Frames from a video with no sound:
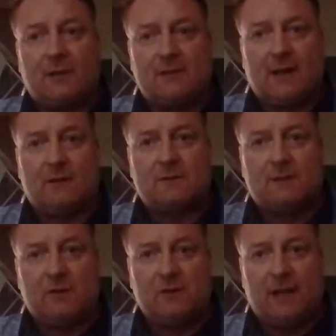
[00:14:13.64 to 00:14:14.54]
down to
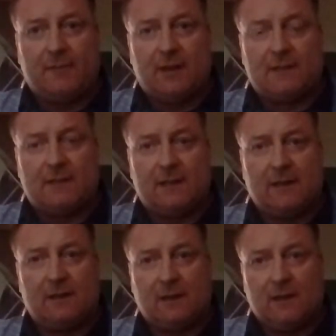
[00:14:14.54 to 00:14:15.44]
do
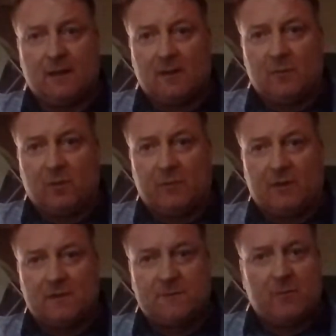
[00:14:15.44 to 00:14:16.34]
DBT, but
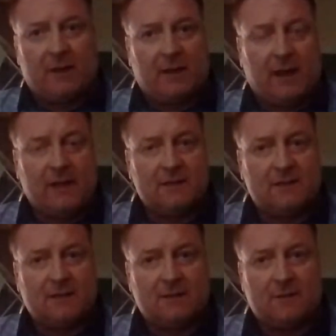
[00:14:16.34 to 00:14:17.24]
because my medication
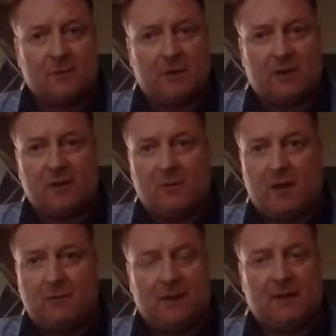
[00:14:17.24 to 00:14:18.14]
seems to be working
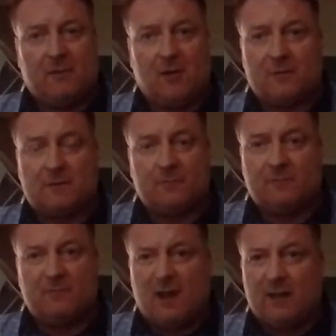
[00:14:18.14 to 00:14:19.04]
quite well at the moment,
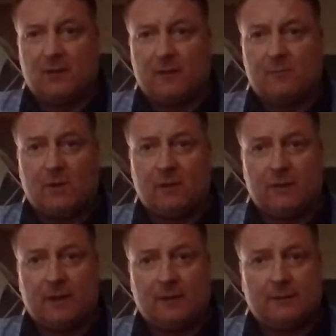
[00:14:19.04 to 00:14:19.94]
I might not even bother
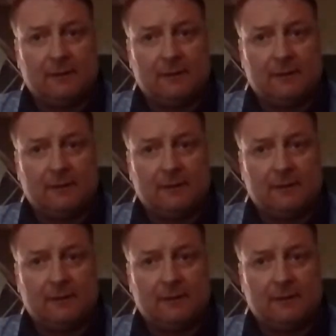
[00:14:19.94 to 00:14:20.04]
with it.